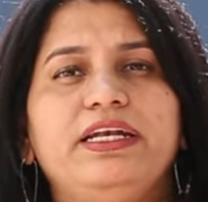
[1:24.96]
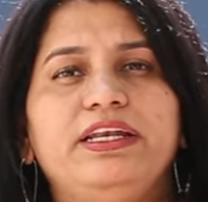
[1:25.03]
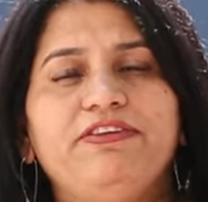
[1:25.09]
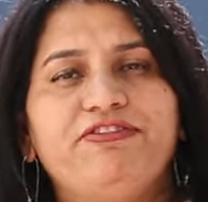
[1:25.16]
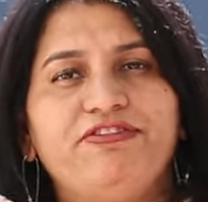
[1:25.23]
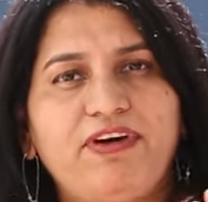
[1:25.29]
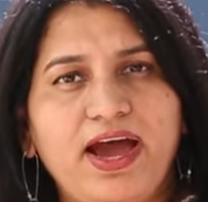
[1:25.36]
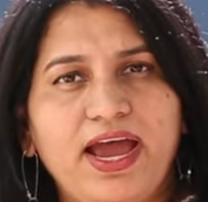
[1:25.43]

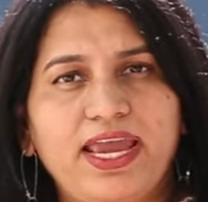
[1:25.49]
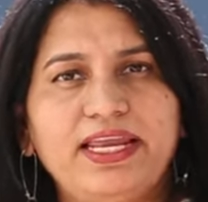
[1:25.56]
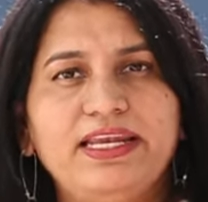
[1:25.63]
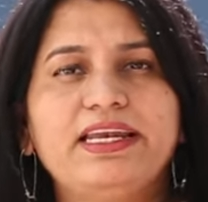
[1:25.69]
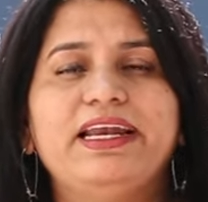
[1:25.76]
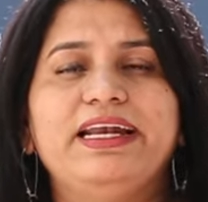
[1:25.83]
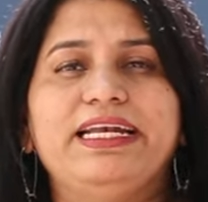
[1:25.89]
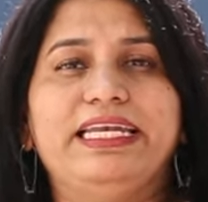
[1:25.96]

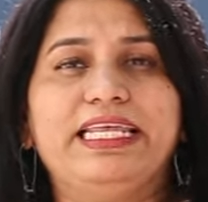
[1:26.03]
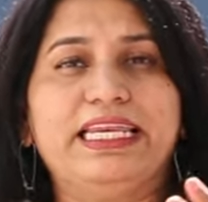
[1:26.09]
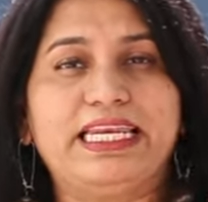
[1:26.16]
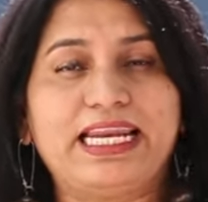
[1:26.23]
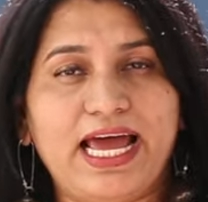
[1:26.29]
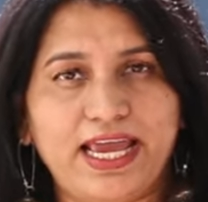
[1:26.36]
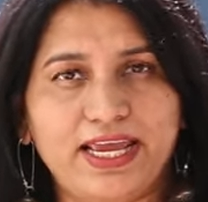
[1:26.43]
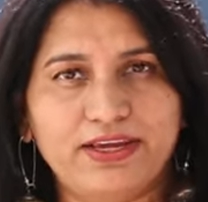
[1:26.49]
define,
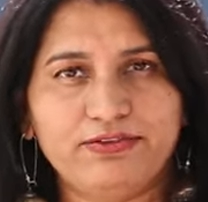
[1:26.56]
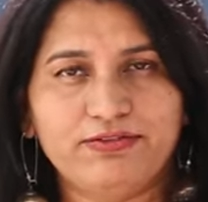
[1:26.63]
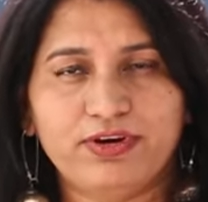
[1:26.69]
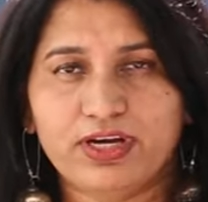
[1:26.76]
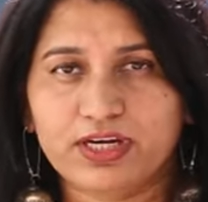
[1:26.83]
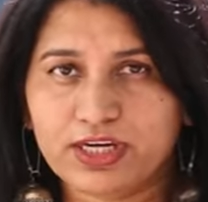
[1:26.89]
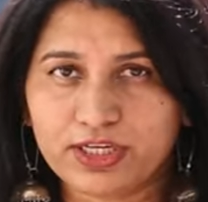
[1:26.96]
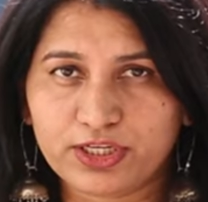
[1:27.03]
derive
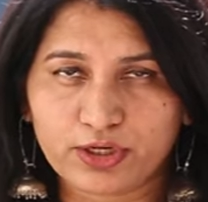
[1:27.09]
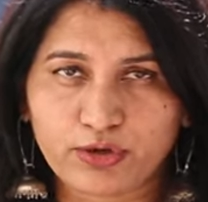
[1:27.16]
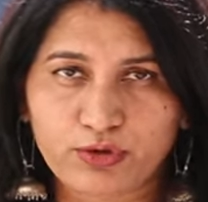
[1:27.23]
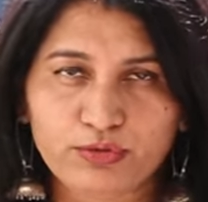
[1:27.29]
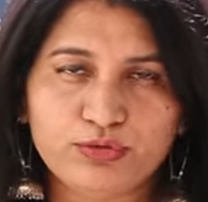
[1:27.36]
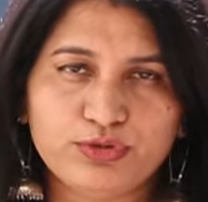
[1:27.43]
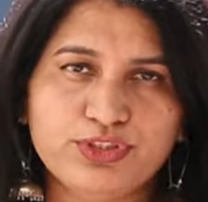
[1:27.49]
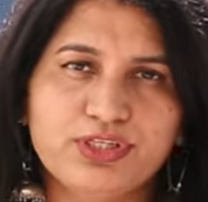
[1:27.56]
a
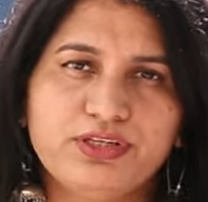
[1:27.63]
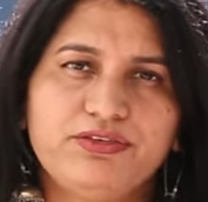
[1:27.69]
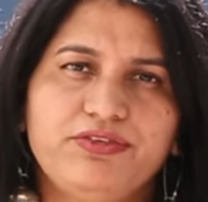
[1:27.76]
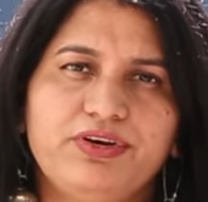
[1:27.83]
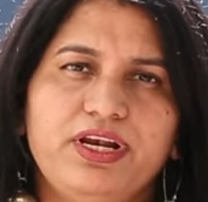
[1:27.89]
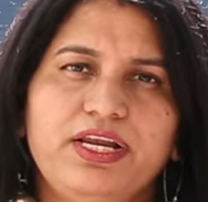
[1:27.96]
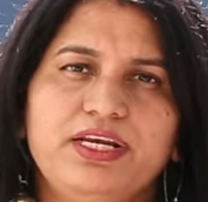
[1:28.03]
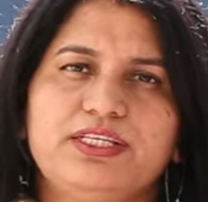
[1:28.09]
conclusion
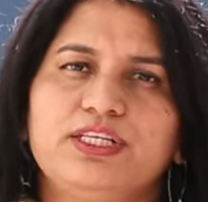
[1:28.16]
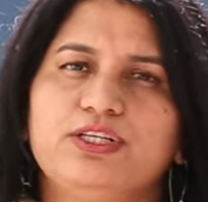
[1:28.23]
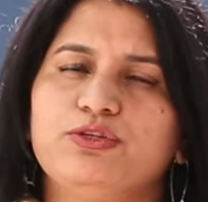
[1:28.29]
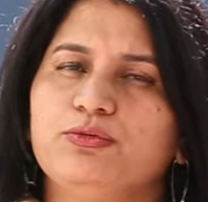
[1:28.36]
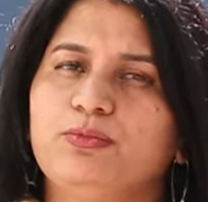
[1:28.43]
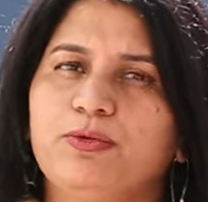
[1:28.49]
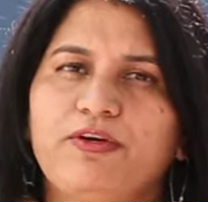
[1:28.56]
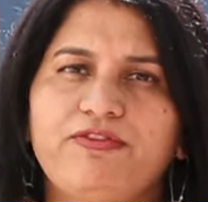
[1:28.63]
related
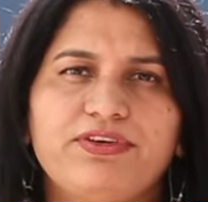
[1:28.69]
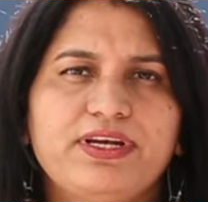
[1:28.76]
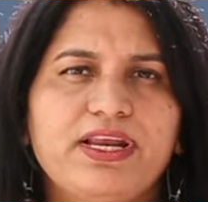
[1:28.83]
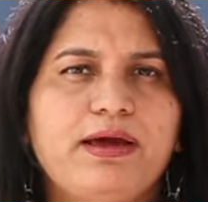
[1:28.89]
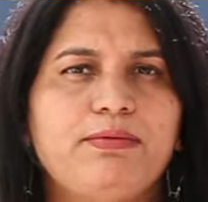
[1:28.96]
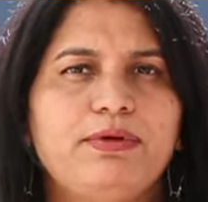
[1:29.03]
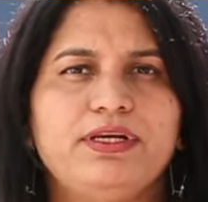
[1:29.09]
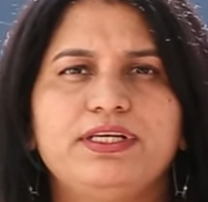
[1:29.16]
to
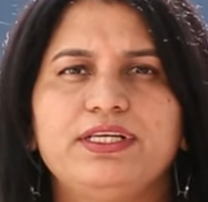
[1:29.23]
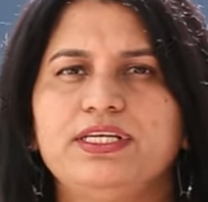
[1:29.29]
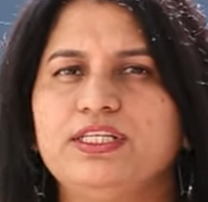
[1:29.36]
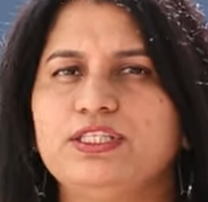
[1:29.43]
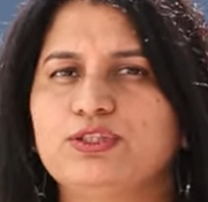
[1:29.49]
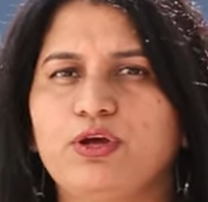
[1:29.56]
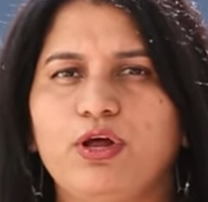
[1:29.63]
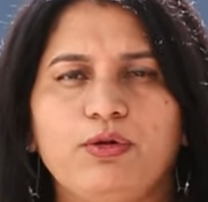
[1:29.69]

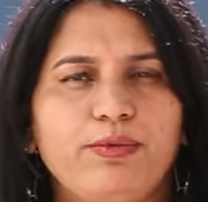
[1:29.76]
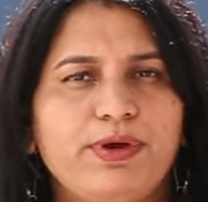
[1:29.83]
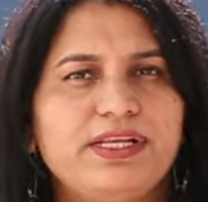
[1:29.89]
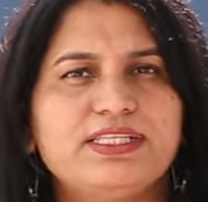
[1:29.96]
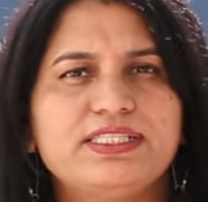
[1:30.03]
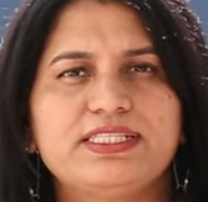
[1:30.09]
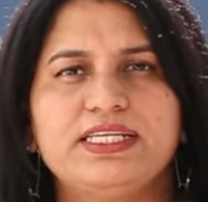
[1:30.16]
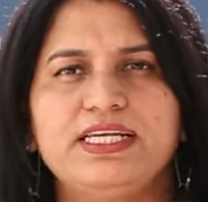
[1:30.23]
profitability,
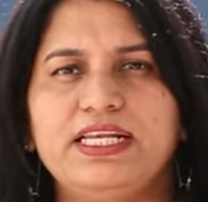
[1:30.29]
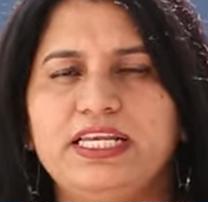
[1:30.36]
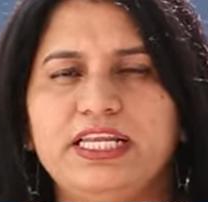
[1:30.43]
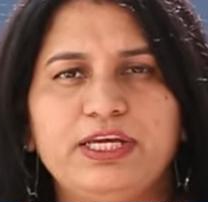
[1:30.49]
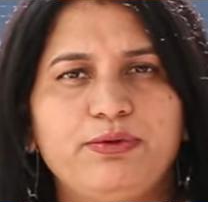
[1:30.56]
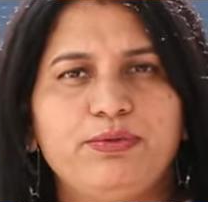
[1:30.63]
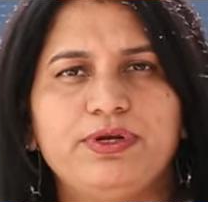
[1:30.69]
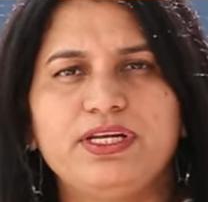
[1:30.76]
solvency,
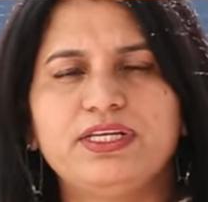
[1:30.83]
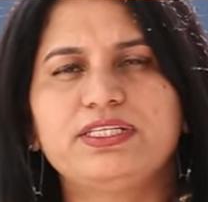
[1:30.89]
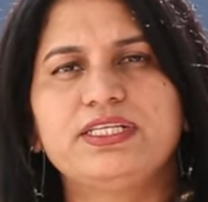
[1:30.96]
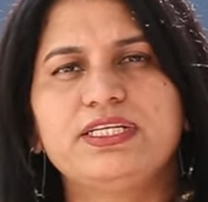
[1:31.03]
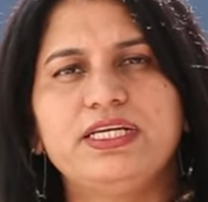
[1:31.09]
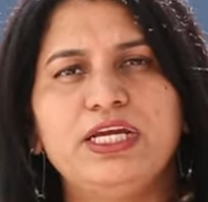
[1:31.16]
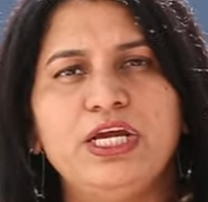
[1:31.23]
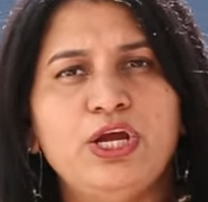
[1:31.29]

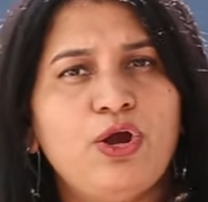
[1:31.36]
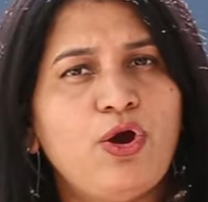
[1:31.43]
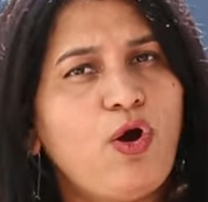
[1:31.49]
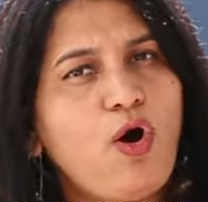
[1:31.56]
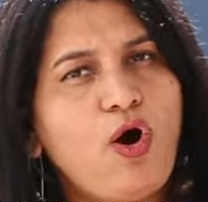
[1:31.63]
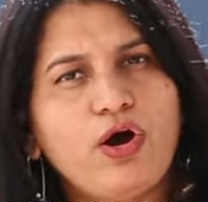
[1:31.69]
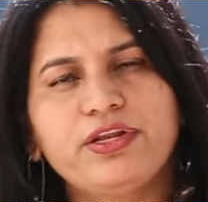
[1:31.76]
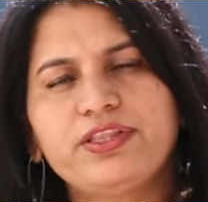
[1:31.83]
liquidity
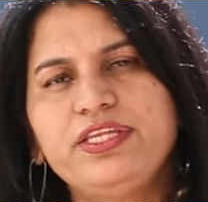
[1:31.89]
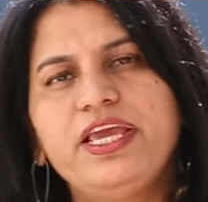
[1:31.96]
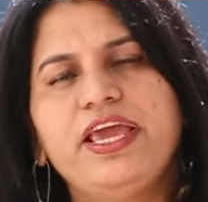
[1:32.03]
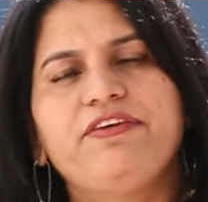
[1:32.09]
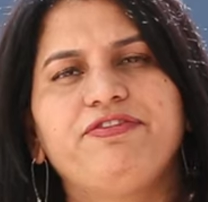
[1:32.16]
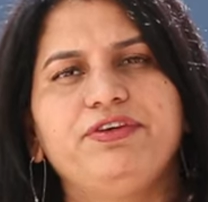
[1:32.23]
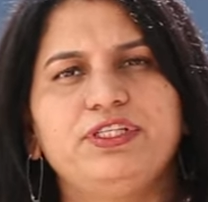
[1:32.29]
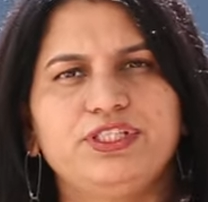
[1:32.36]
or the
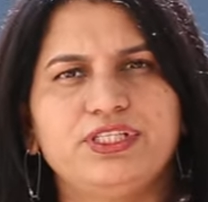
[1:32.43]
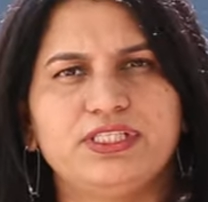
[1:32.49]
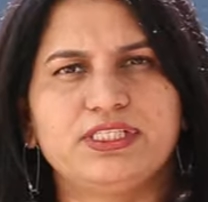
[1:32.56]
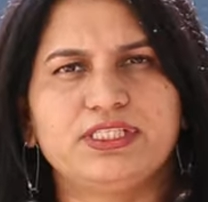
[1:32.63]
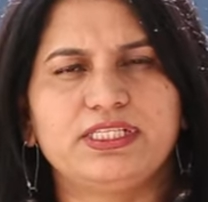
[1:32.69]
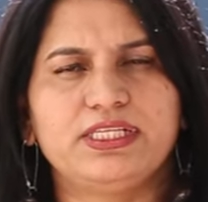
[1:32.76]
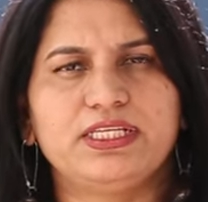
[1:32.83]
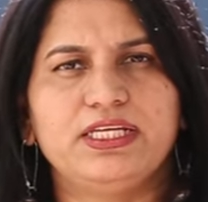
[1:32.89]

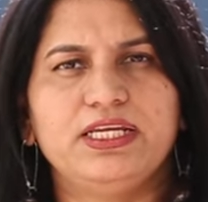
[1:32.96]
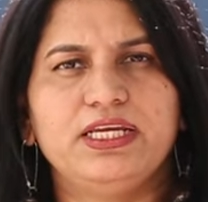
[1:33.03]
efficiency.